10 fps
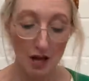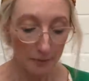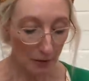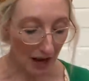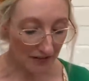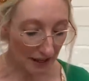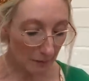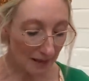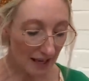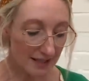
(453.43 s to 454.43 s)
But I think
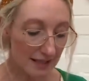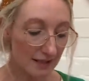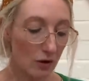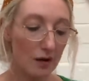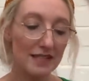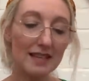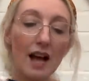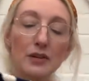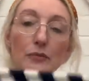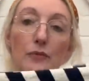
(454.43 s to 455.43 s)
because it's got this
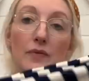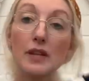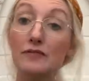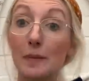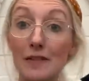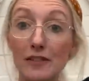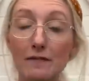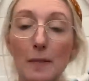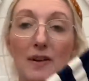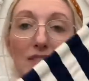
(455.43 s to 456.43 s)
kind of, the
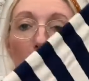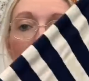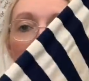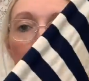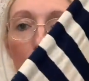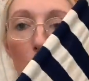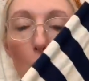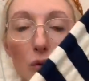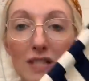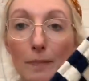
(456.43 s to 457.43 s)
fabric's got this kind of
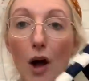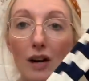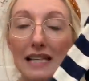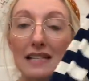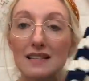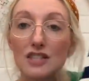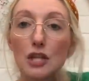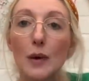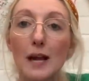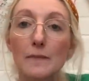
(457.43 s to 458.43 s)
gold sparkliness
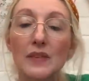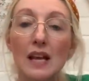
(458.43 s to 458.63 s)
to it,